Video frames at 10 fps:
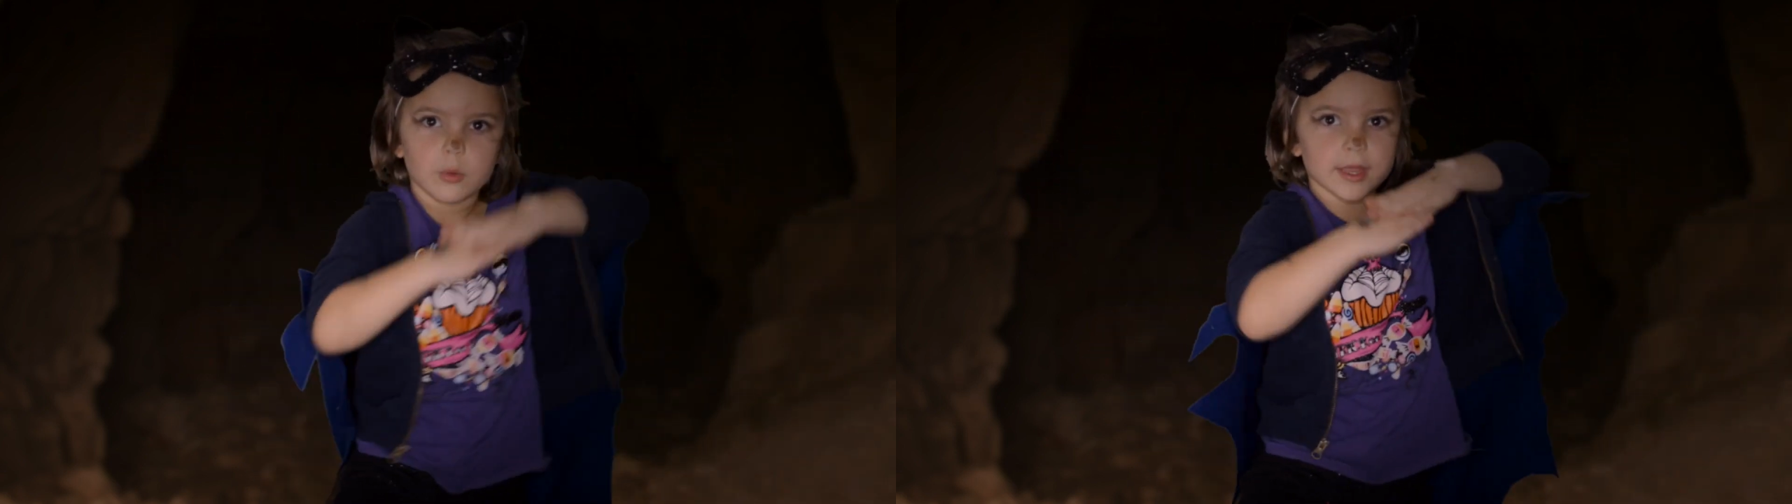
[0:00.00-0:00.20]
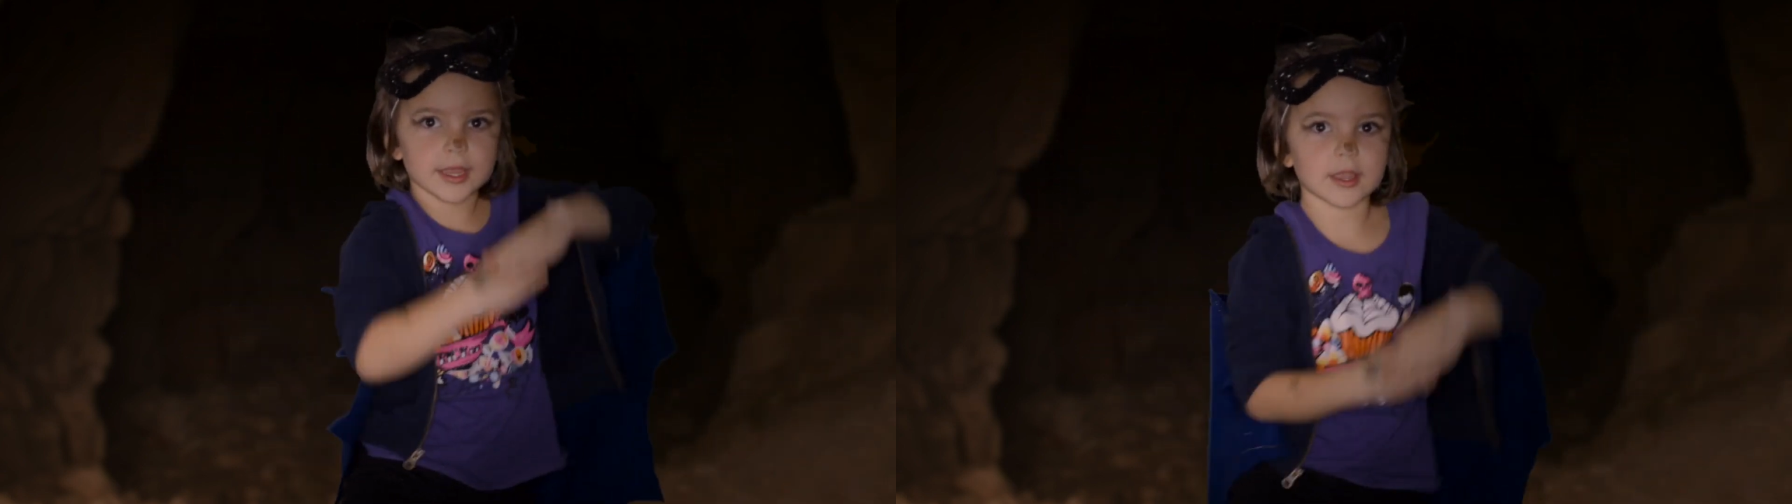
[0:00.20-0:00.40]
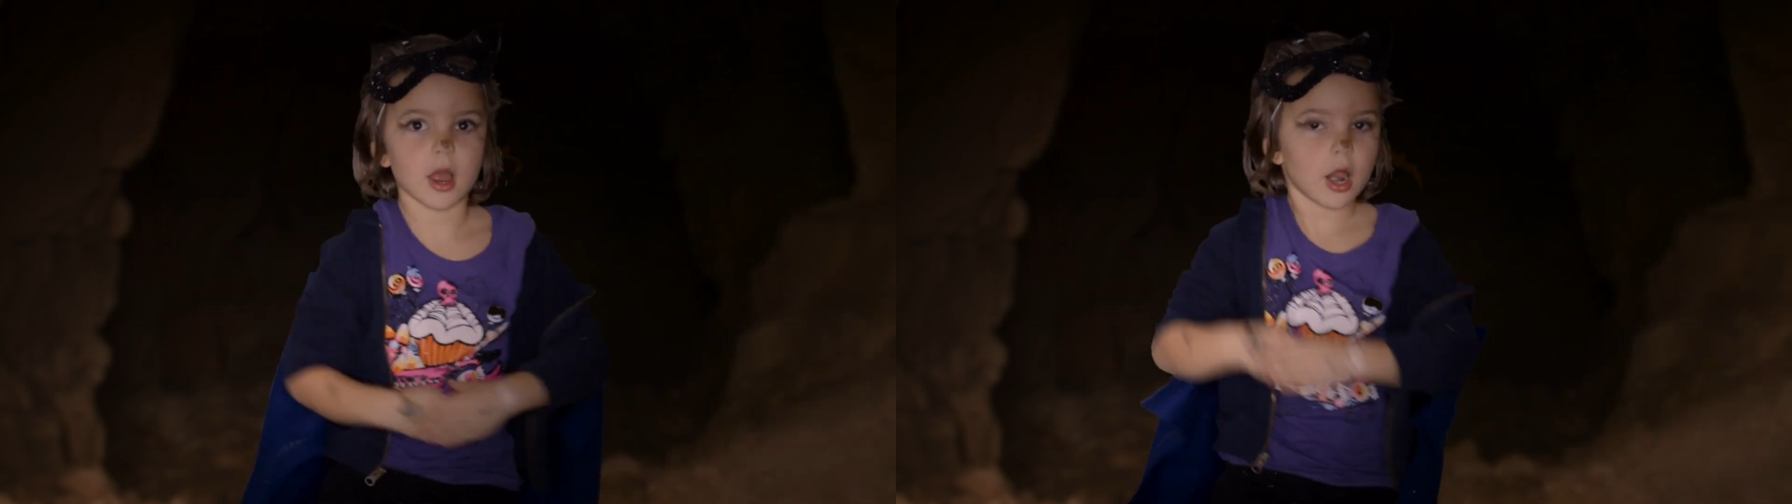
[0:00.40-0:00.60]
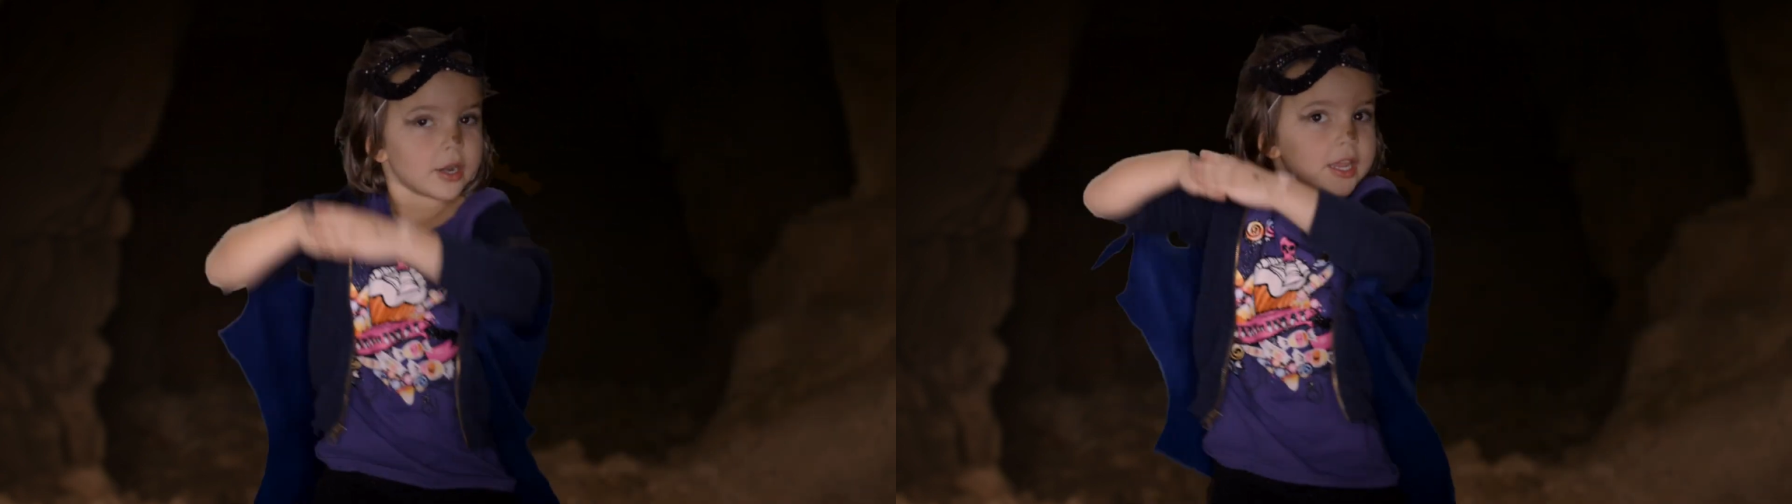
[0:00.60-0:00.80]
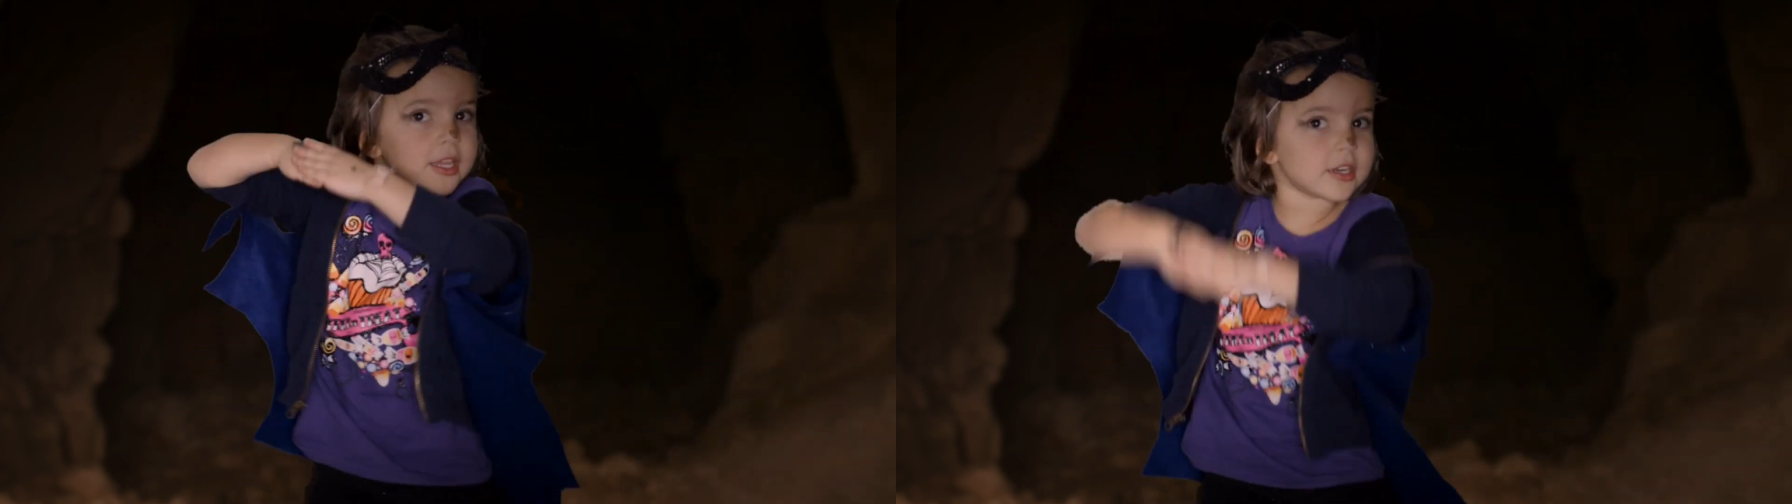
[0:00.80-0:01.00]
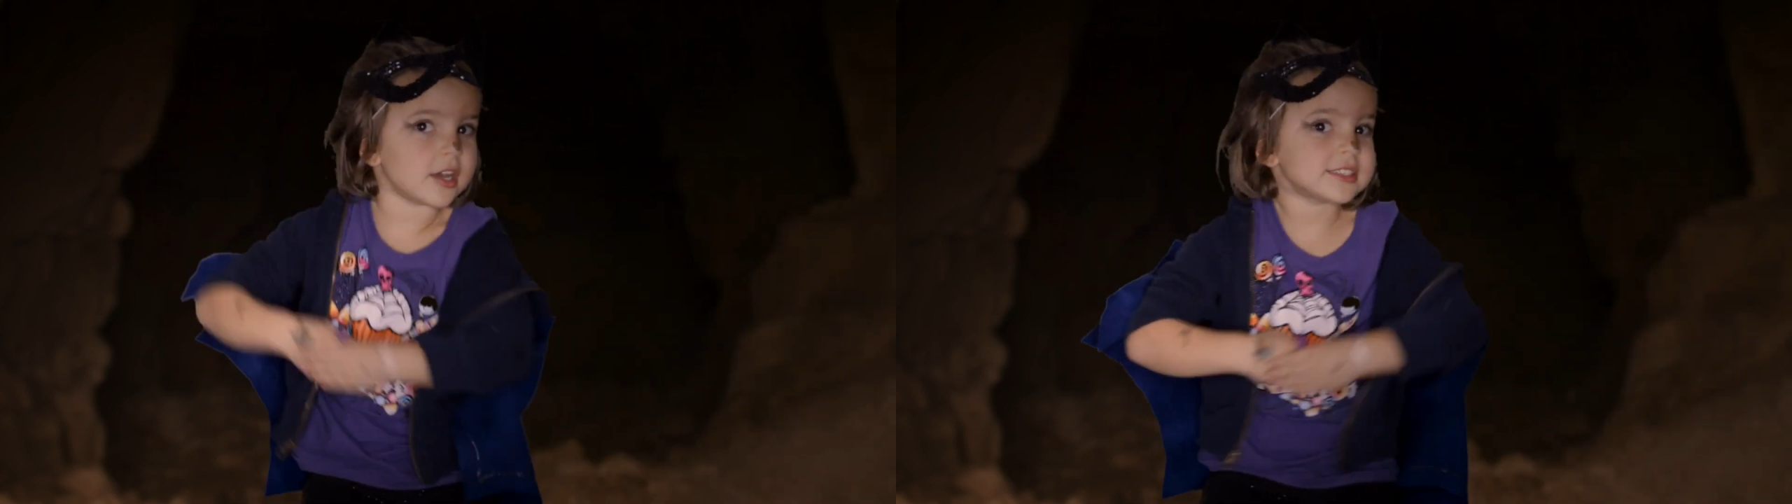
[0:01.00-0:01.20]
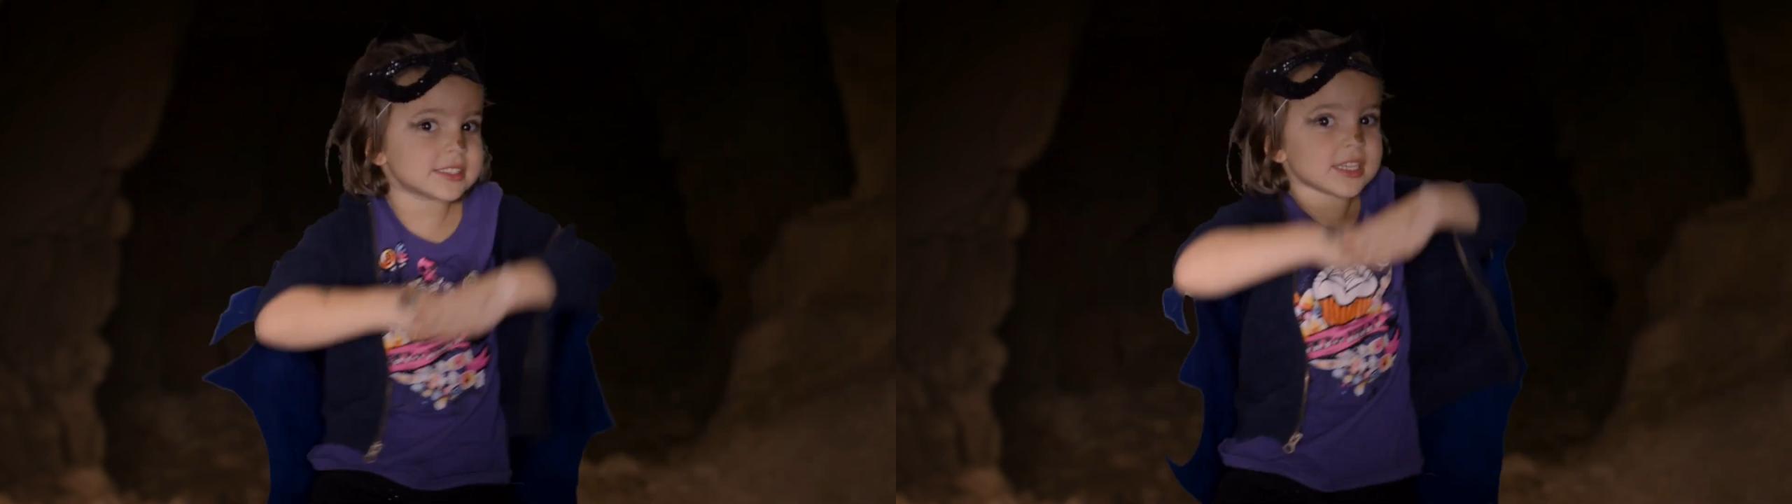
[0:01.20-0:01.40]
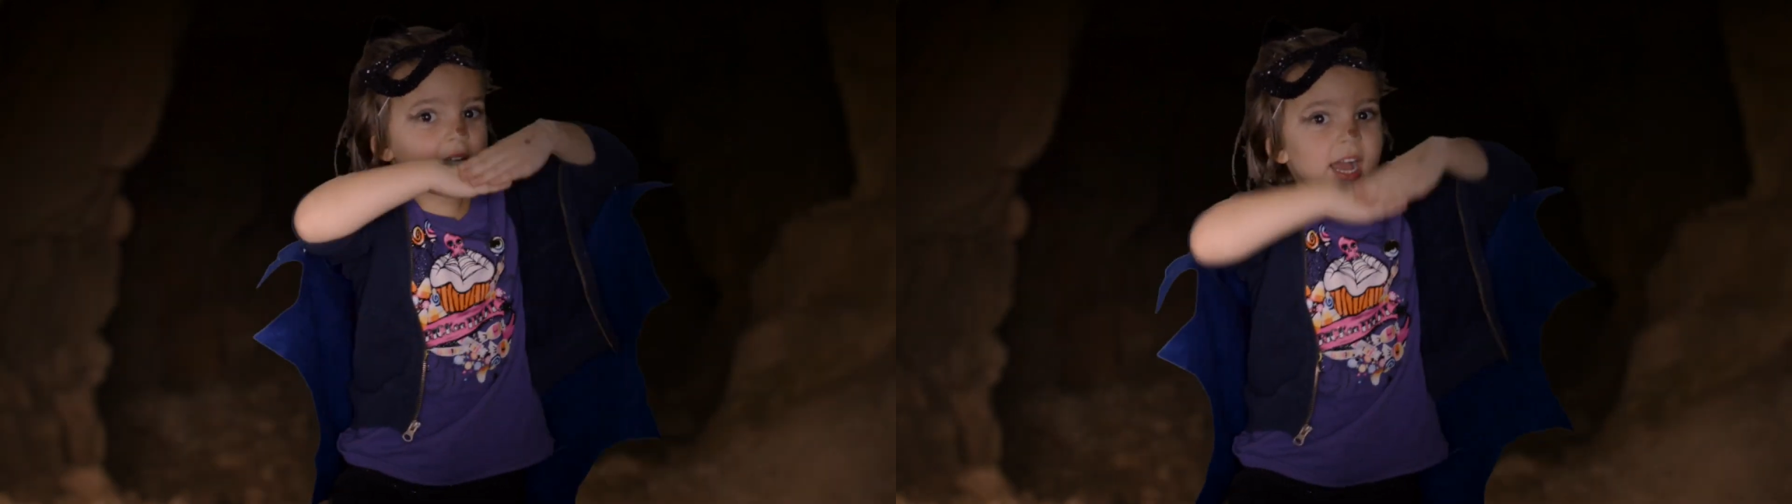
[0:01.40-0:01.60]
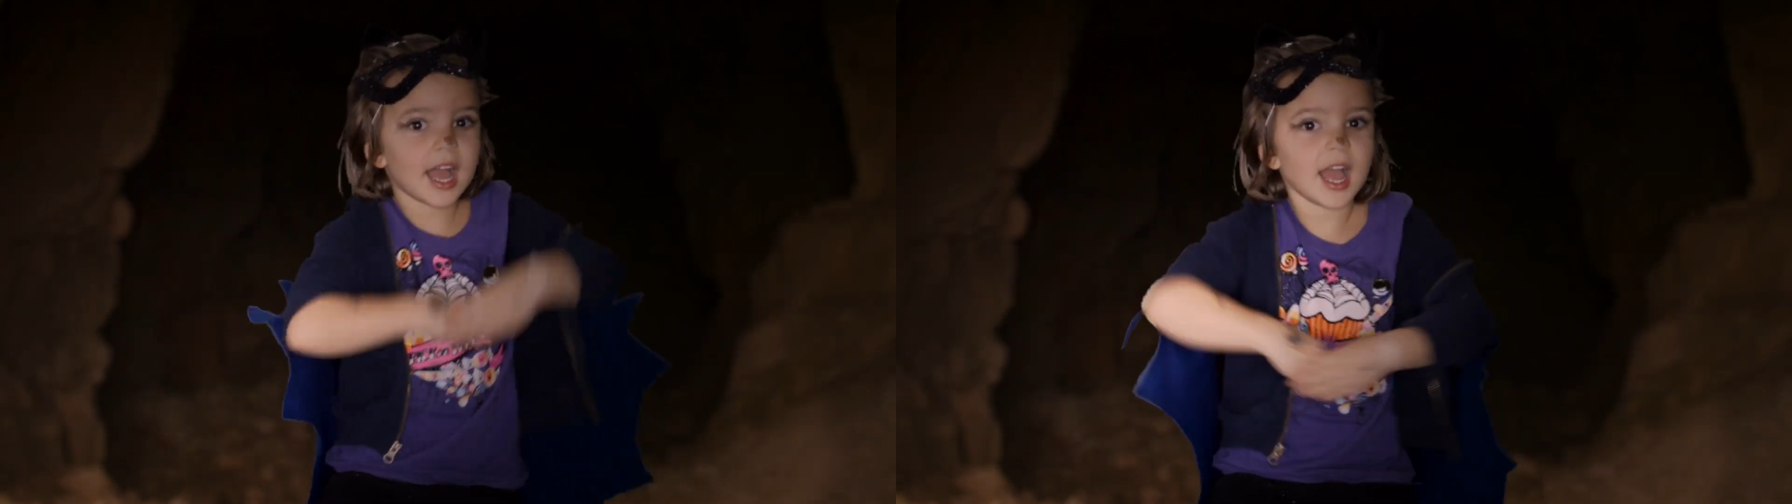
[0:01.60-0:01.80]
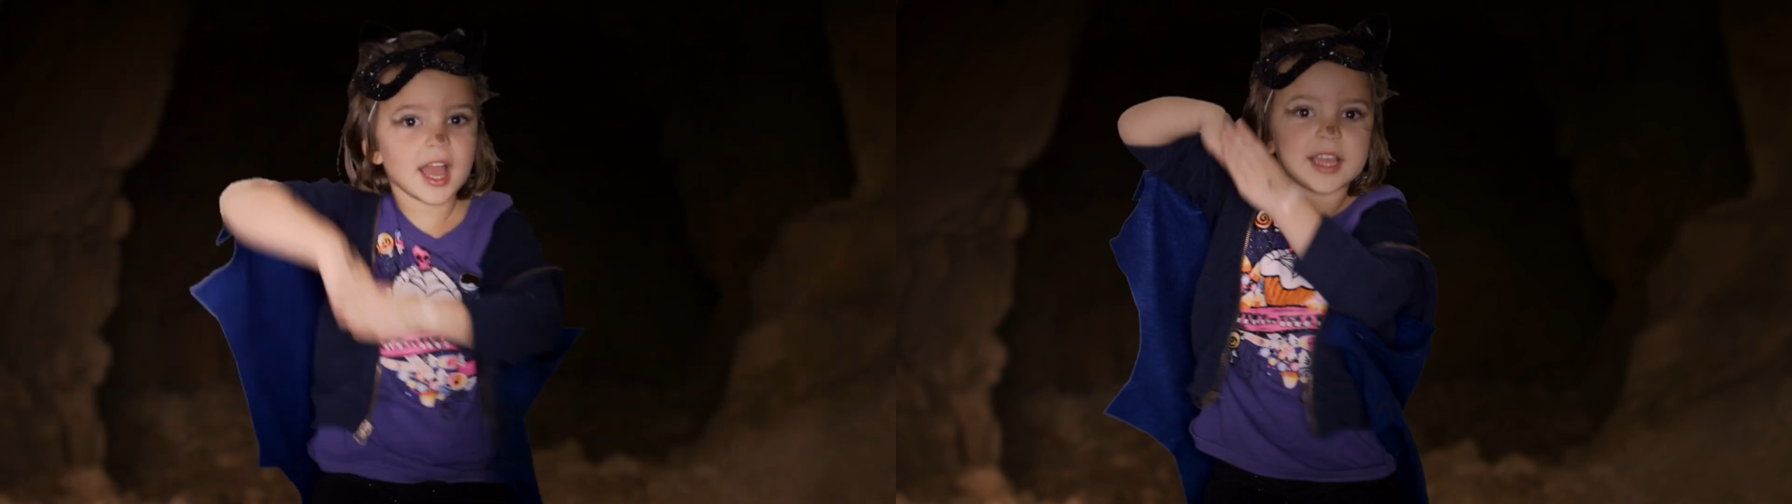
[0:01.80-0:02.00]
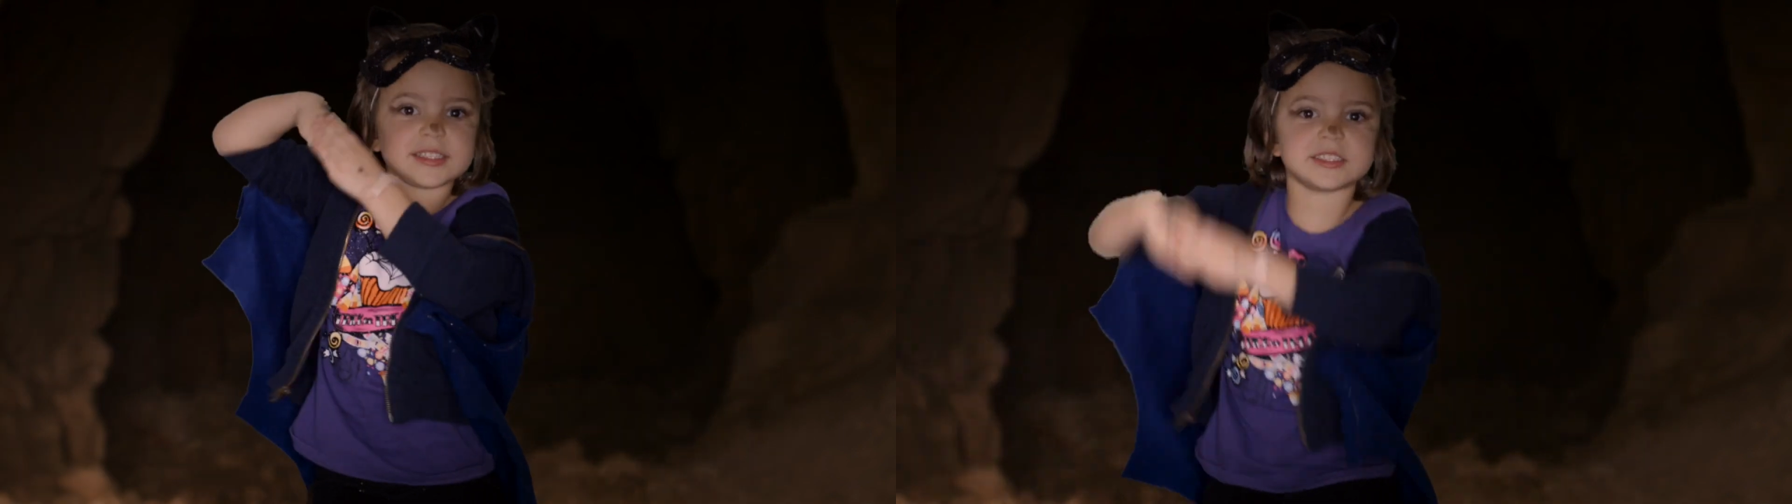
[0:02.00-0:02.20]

we are in our sun,